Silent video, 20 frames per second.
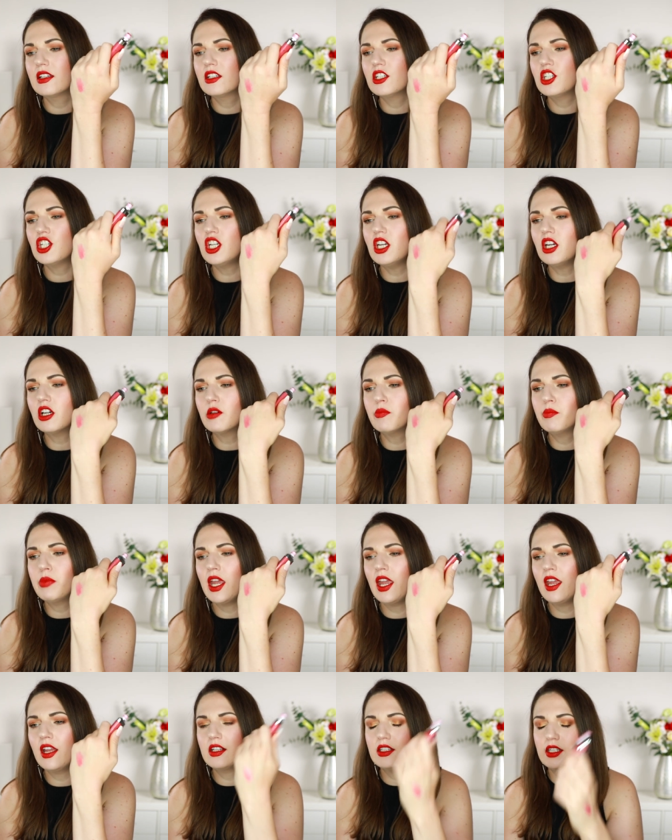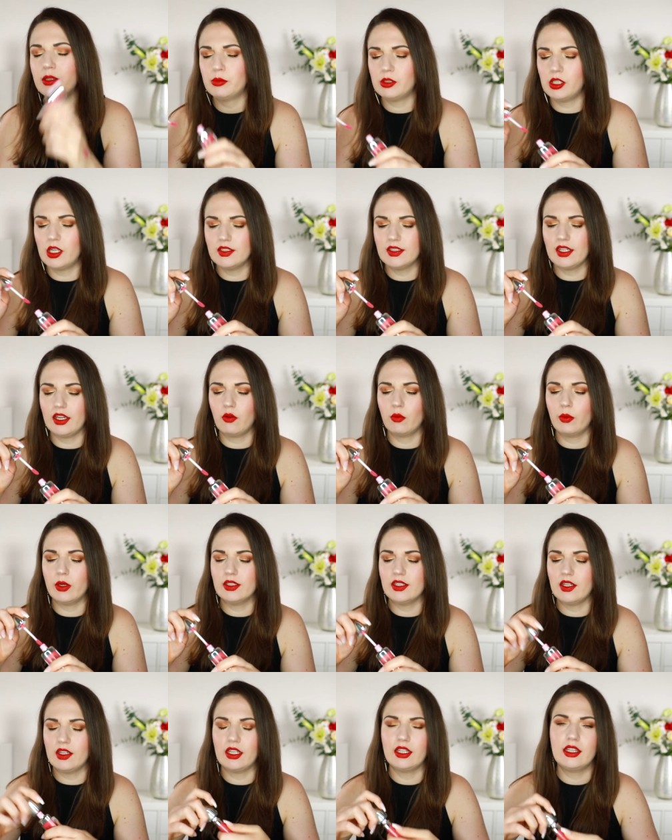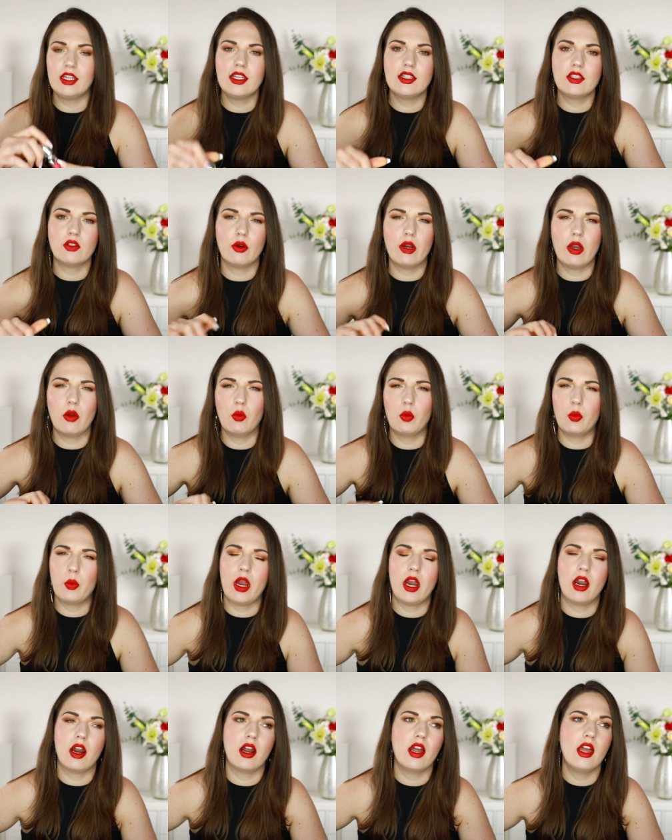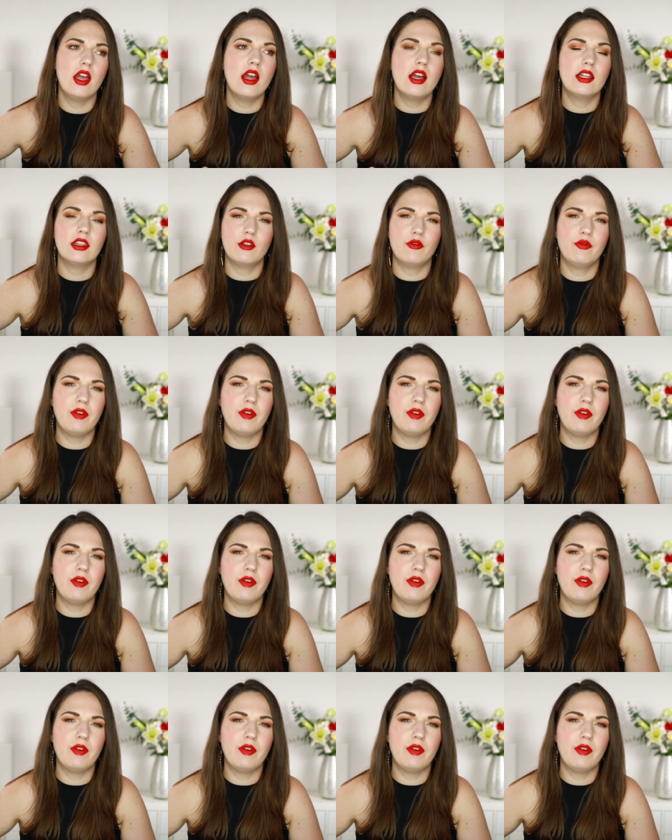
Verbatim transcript: sheer pink lip gloss. I could wear something like this, or I would wear the